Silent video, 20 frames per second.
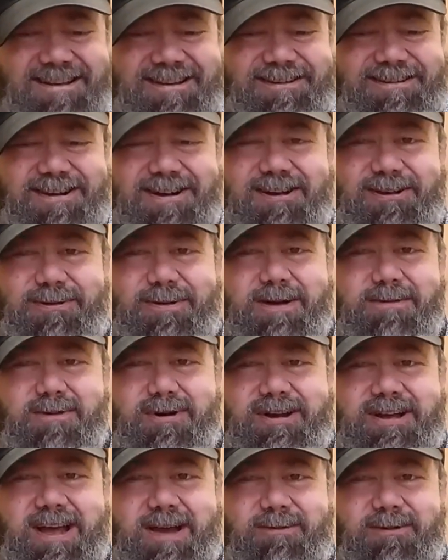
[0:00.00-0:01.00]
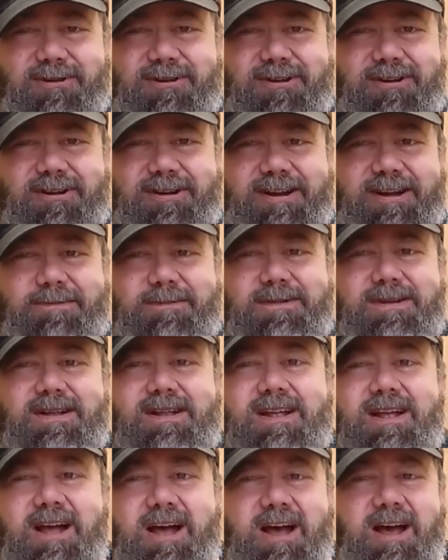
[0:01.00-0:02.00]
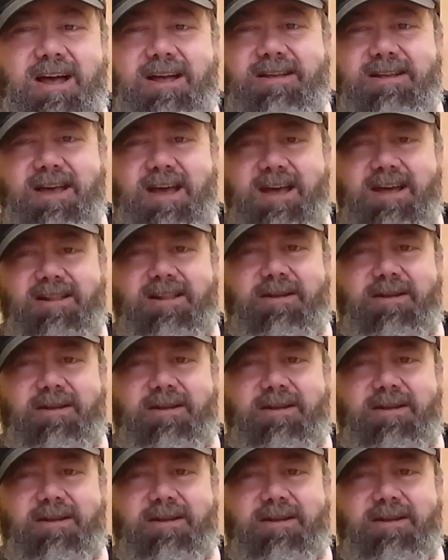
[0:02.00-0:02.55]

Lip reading: Sorry, that's the way my camera's lined up. Yeah,